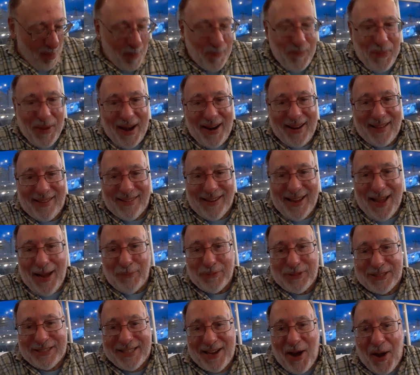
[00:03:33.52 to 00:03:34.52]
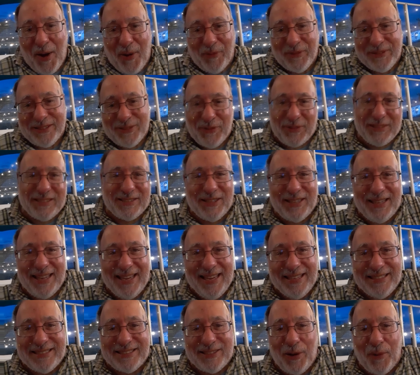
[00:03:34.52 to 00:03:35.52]
a pot of clams to go, So what to
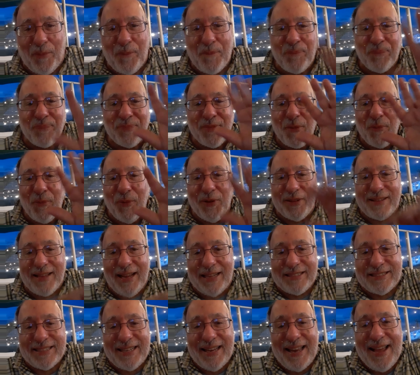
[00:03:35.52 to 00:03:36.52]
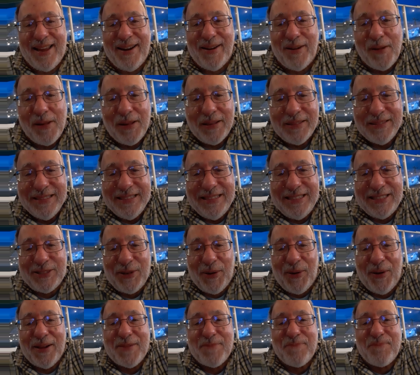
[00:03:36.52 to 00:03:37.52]
eat. So we'll catch you later.
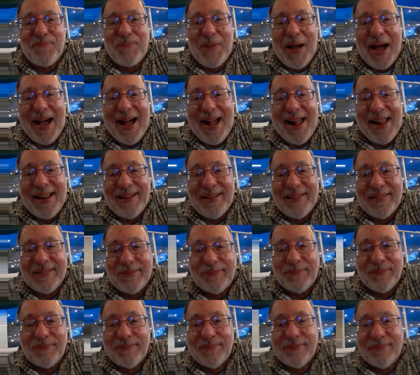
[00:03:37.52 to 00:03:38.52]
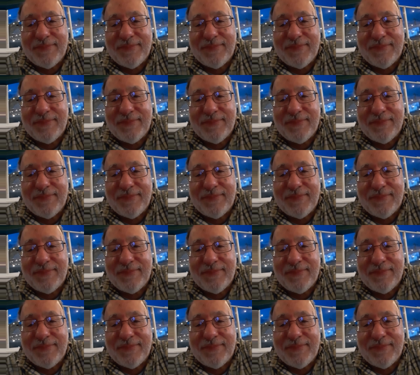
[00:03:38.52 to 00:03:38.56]
Enjoy. Bye.